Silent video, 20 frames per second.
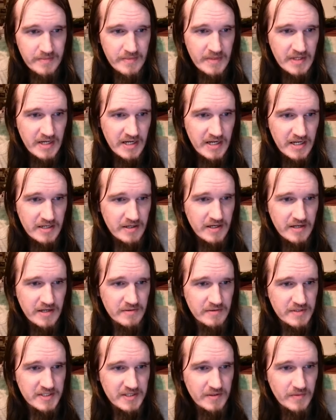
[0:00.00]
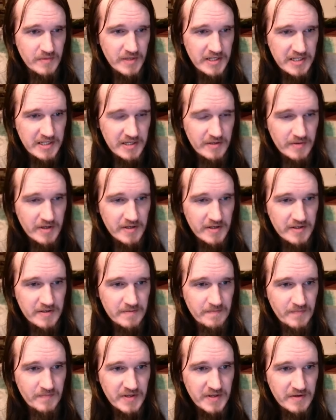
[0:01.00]
I don't see a way to get around it.
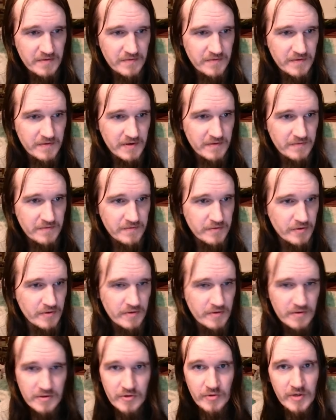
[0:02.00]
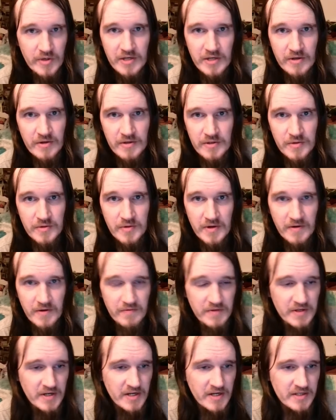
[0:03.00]
If you're a creator and you have
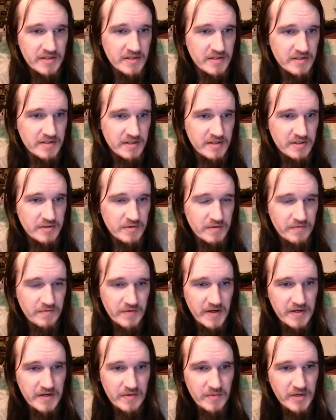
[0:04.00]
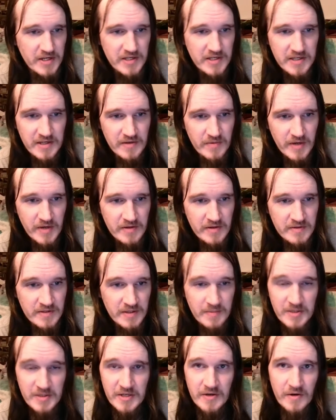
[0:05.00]
it on and you can find a way to get around, let
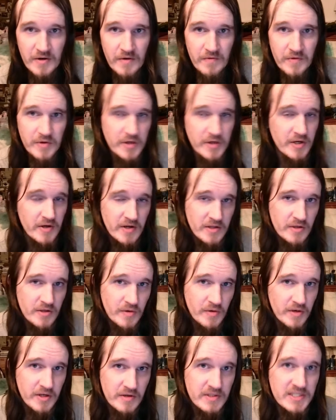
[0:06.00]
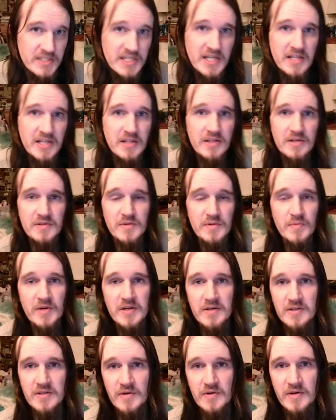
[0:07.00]
me know. If you hear other creators say that there's a way
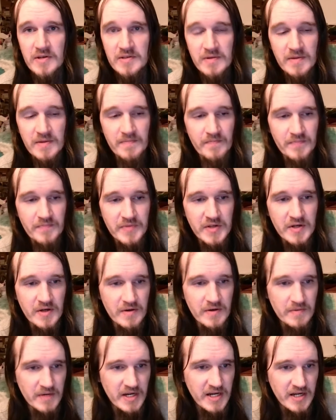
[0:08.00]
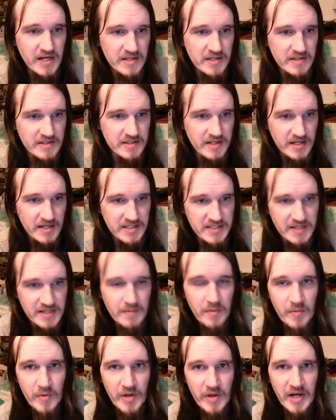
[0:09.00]
to turn, add
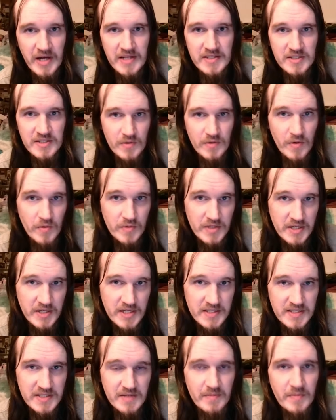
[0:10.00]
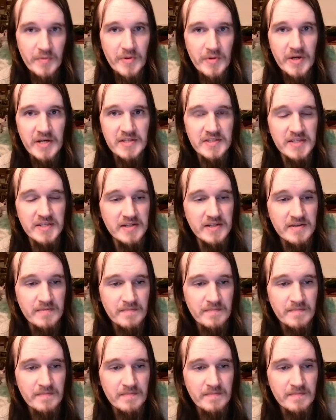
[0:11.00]
non-skippable ads to only non-skippable ads again,